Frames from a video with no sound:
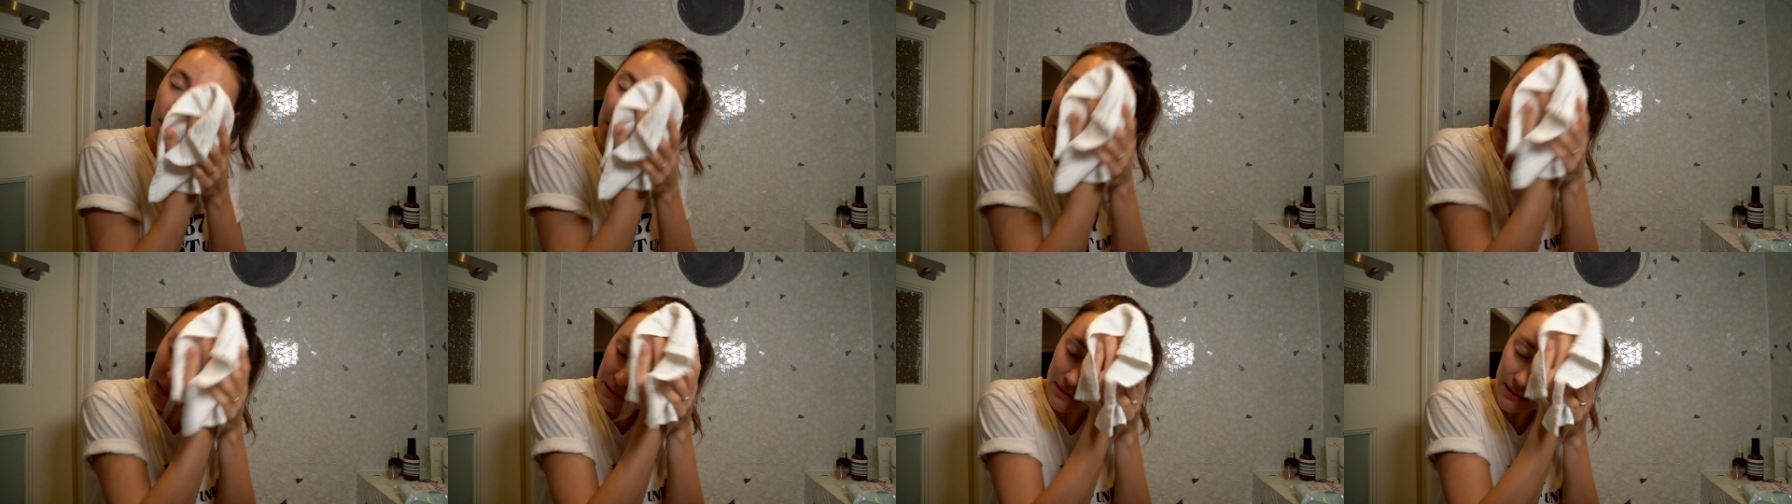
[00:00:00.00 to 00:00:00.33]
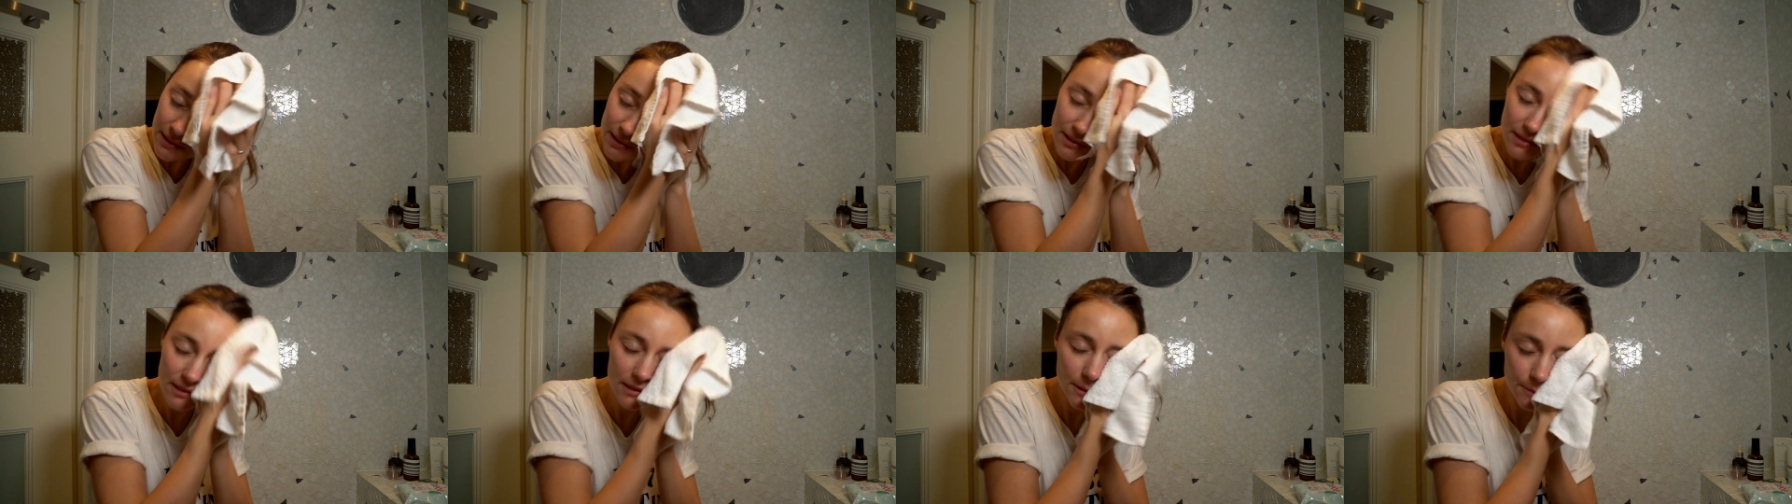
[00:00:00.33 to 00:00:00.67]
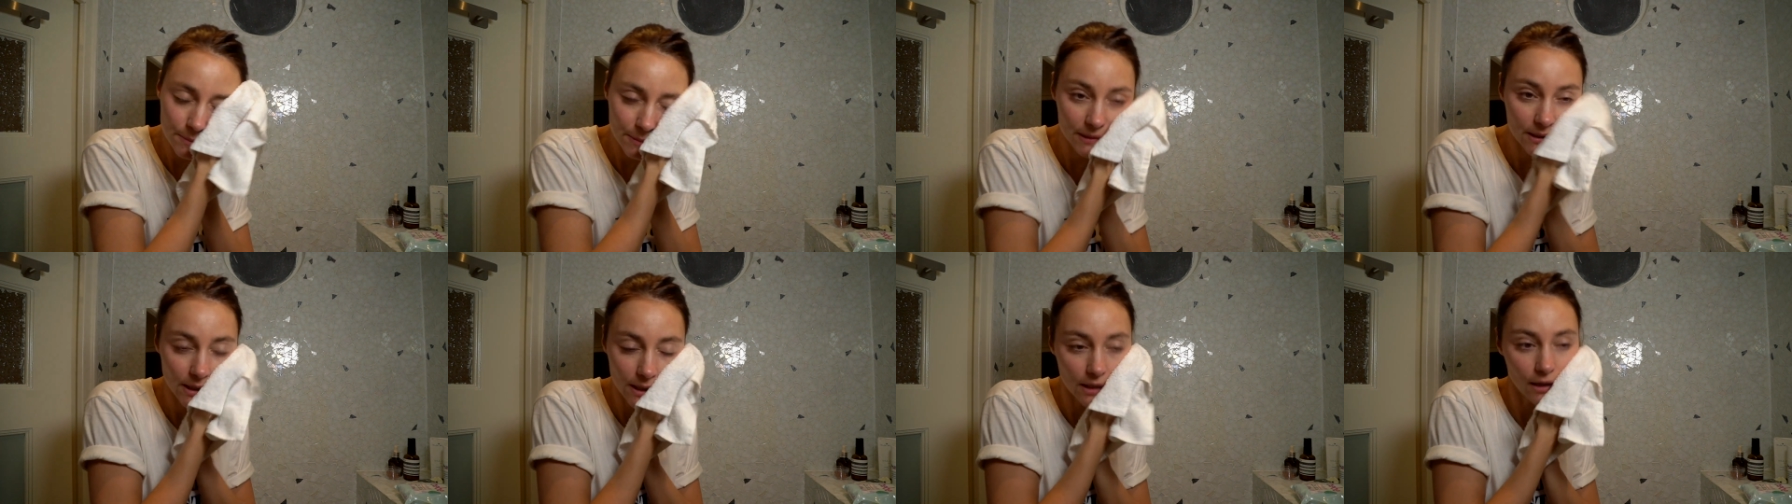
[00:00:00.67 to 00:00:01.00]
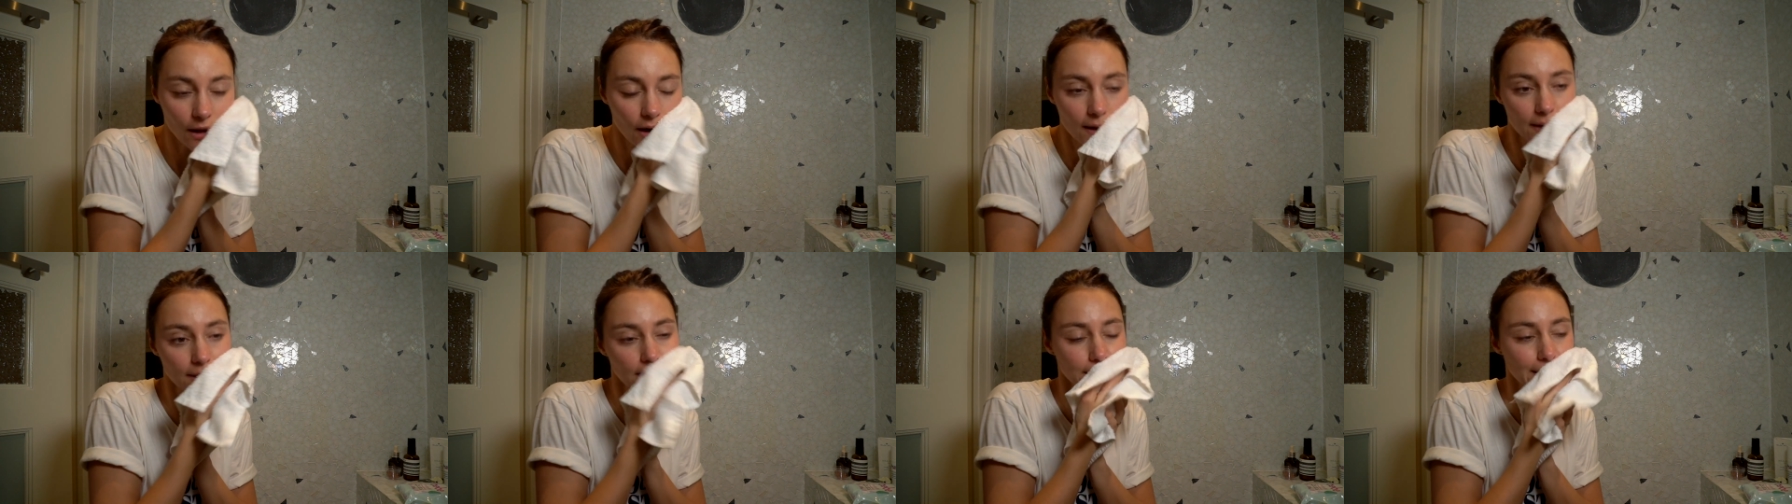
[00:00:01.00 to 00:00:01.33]
And since it's been a
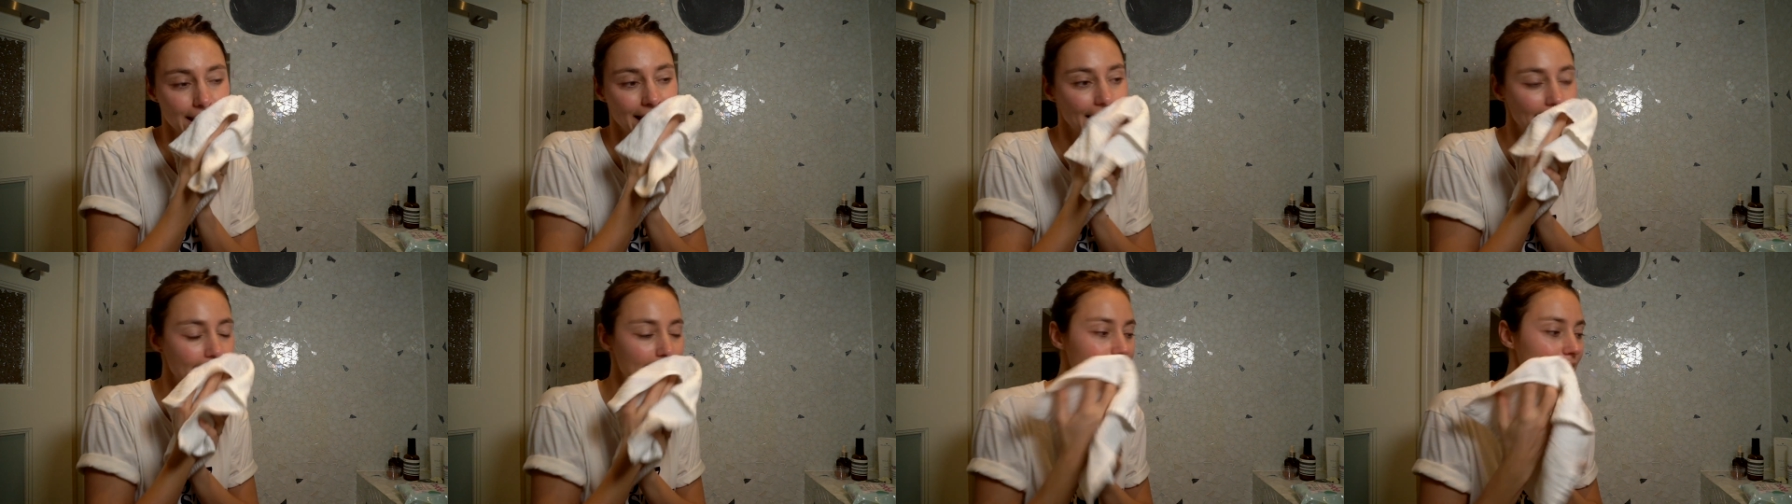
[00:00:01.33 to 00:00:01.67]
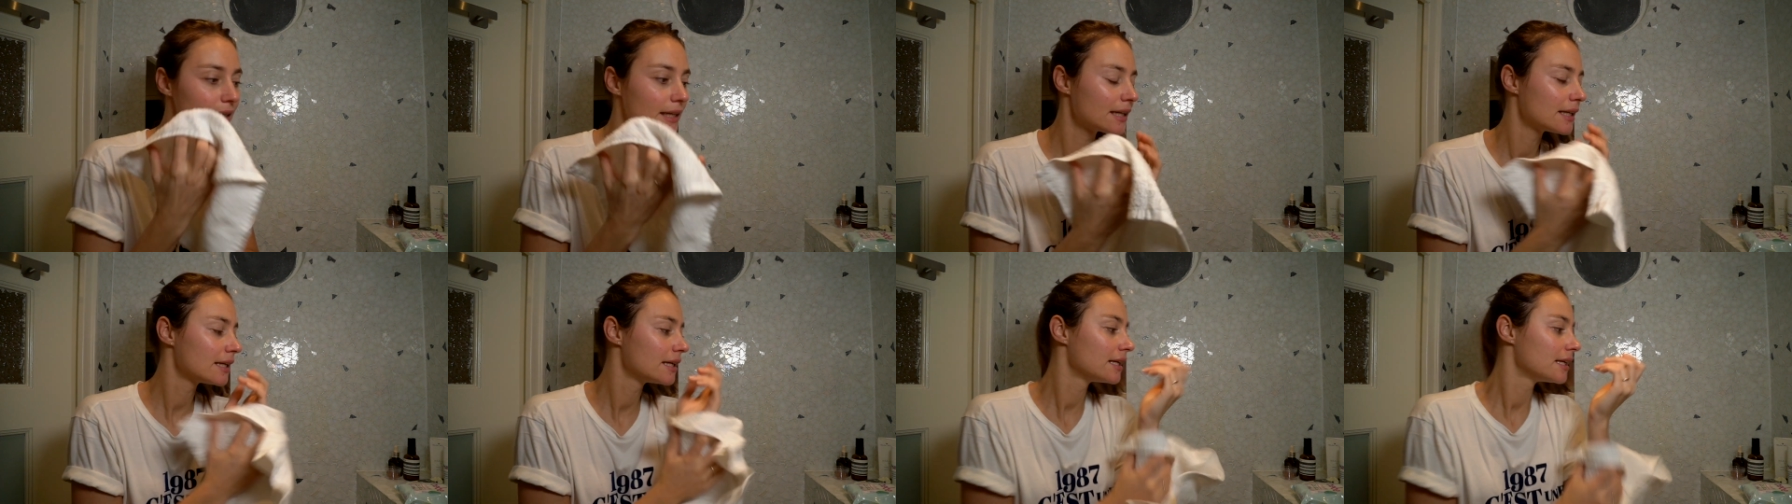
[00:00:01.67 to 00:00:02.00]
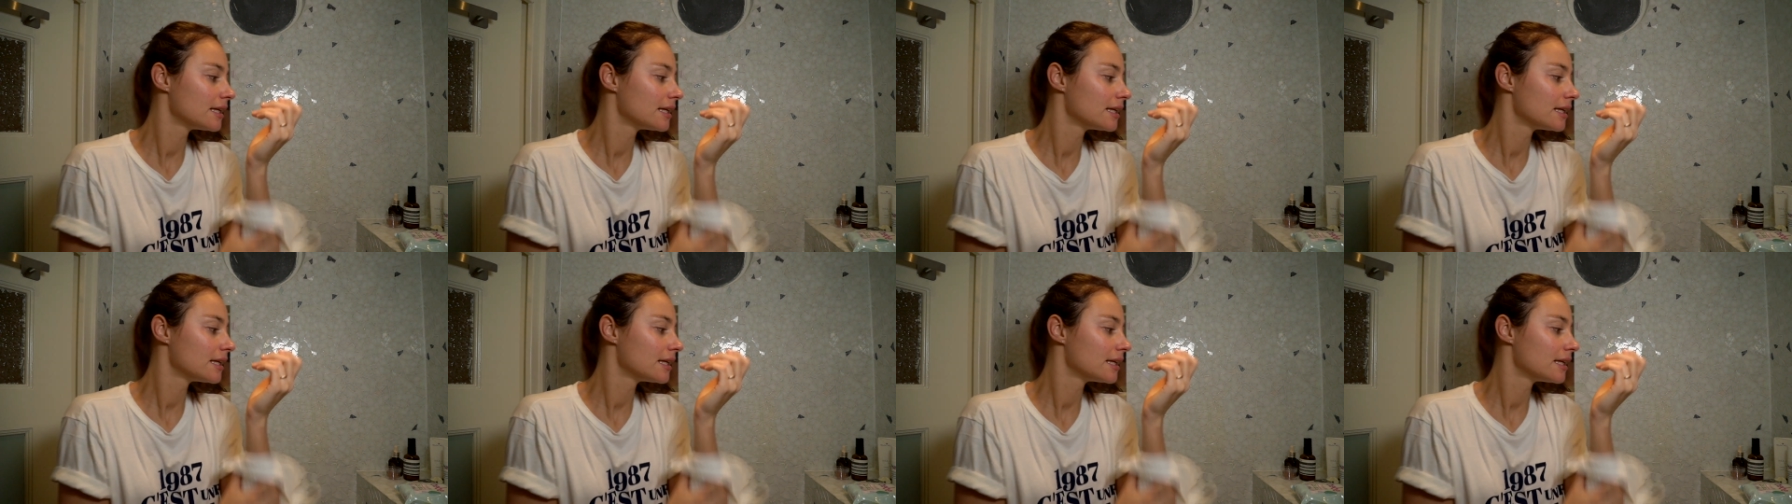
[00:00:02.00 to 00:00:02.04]
long day,